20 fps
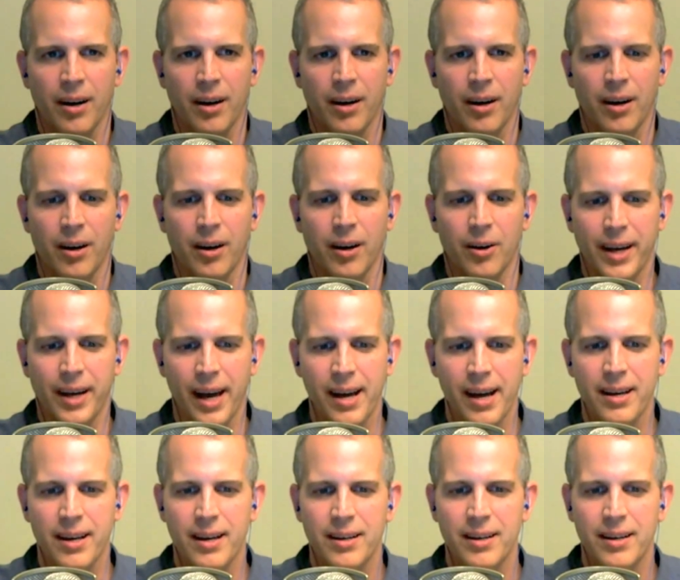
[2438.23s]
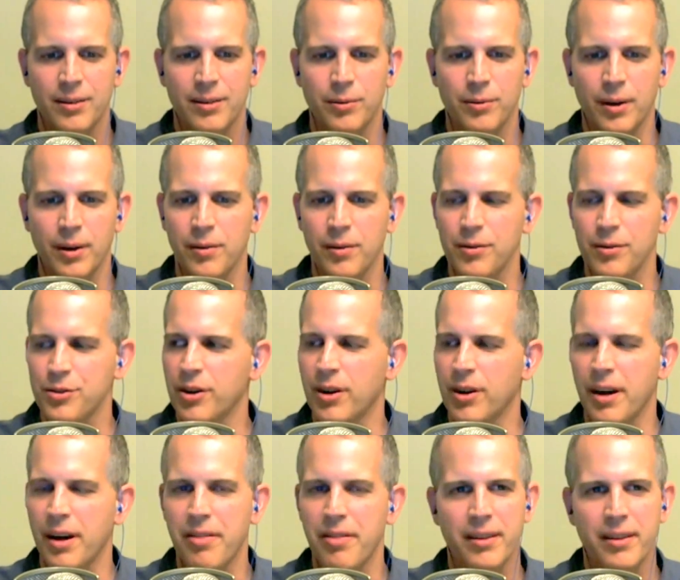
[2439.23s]
Okay. Well, sir,
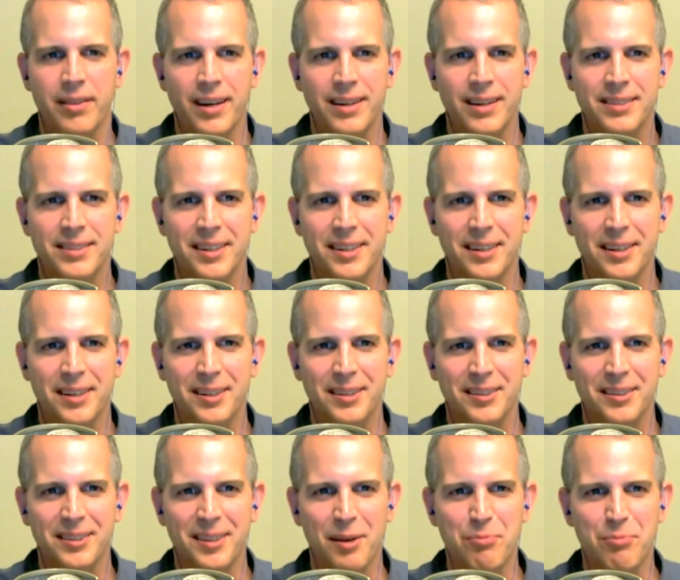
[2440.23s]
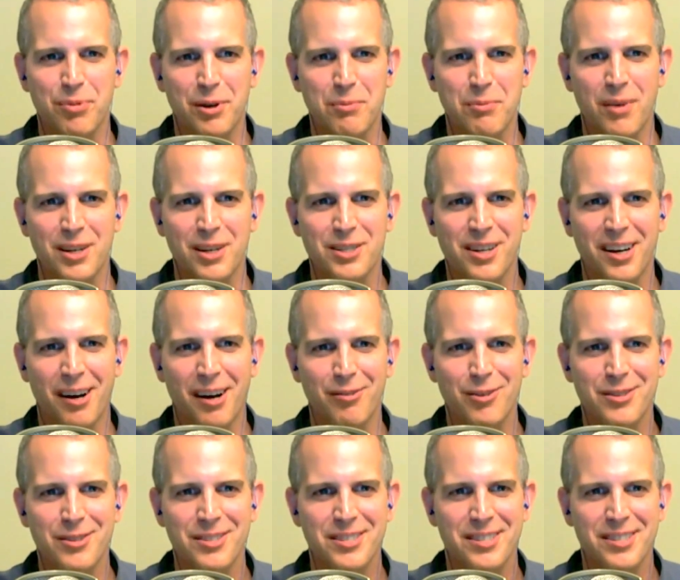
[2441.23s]
I think that that pretty much
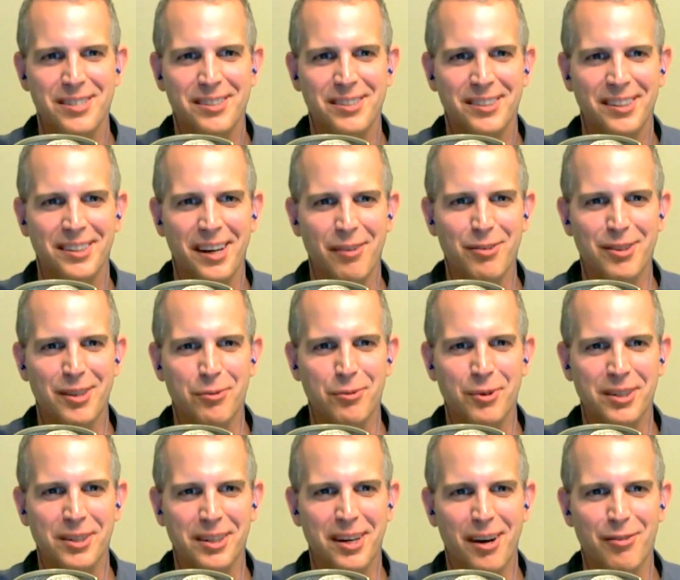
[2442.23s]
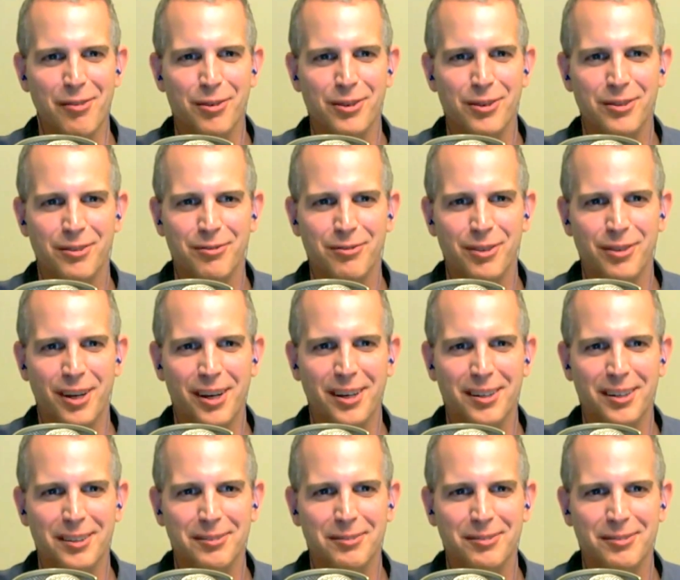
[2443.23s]
covers everything we can
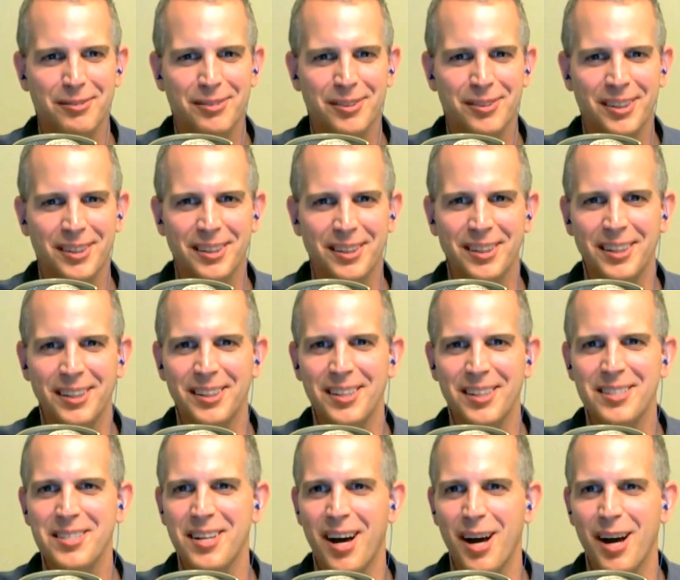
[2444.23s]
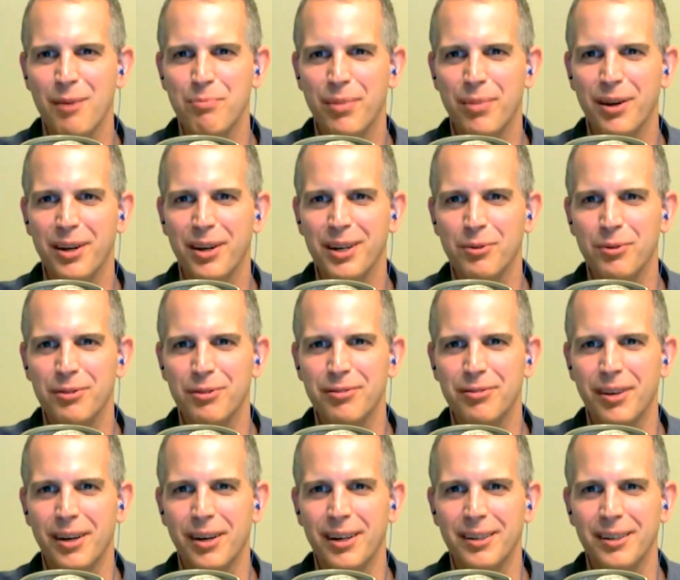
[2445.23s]
cover in this time period.
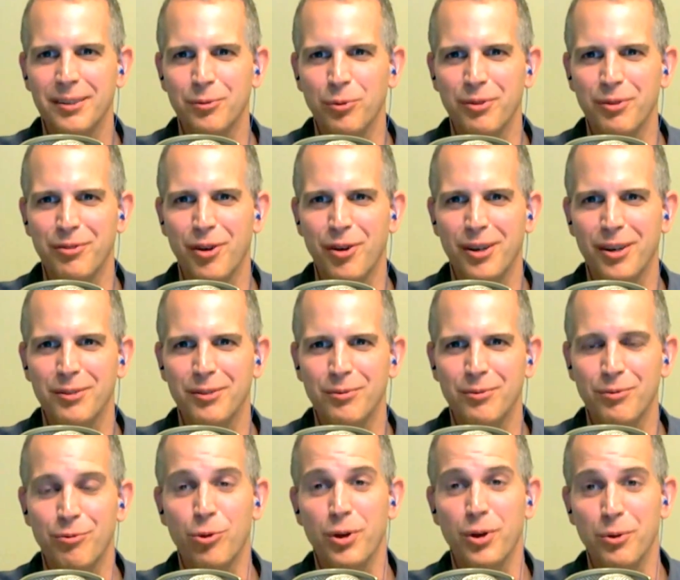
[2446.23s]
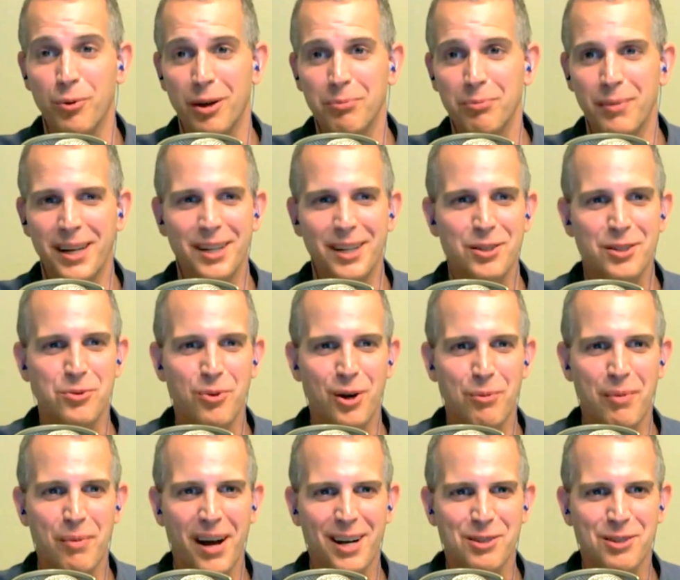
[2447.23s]
We've gone 41 minutes, well
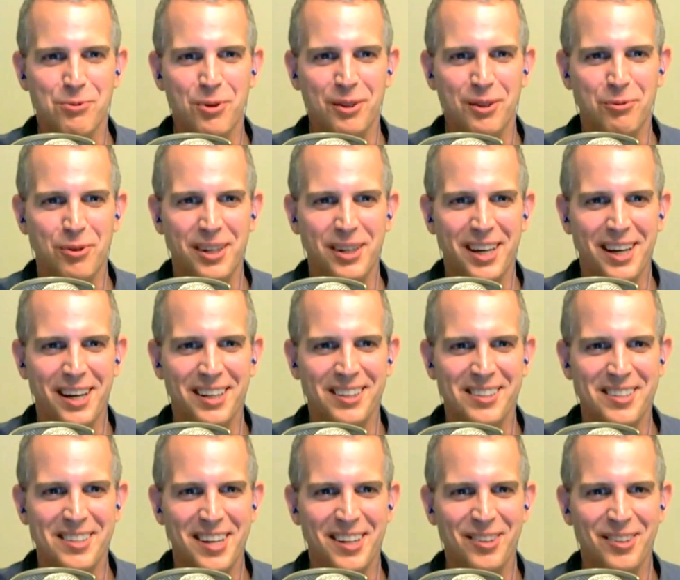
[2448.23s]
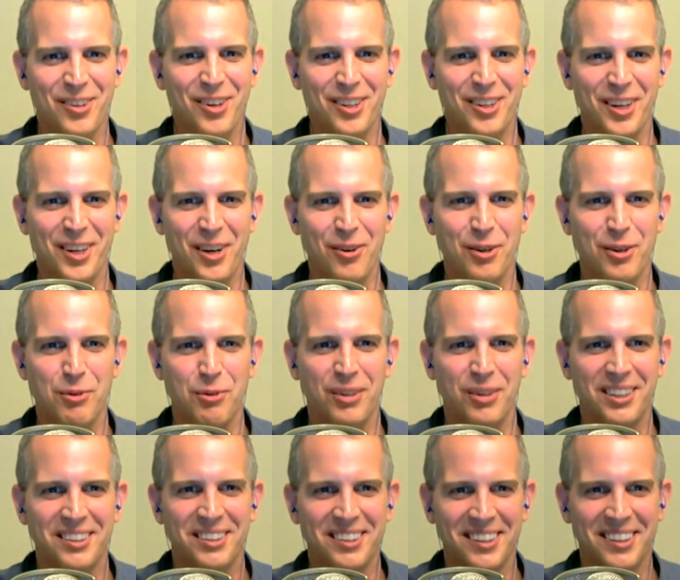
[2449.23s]
past what we had intended on going,
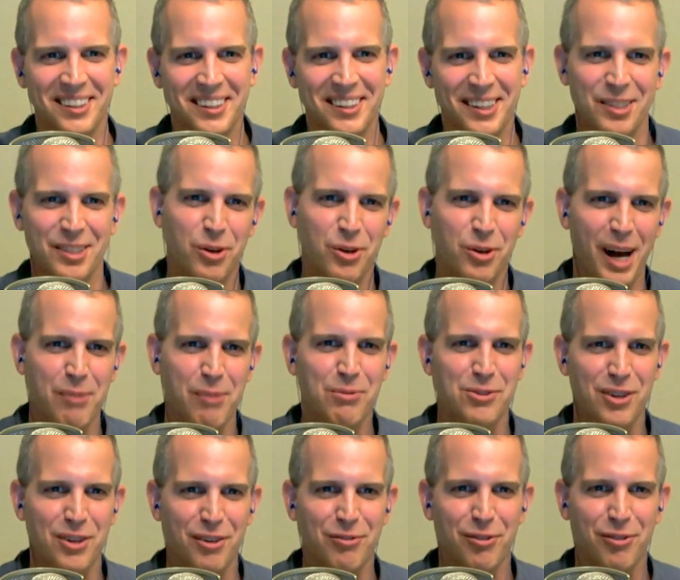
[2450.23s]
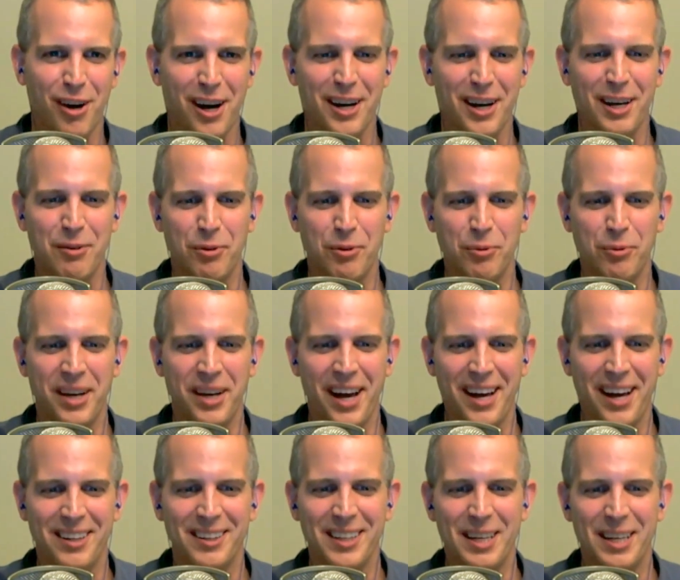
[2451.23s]
but that's what happens on a Friday when we
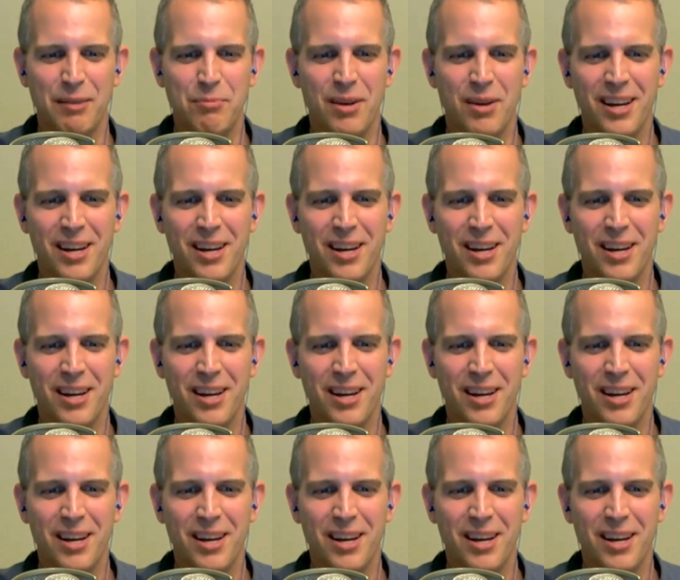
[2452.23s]
ad lib.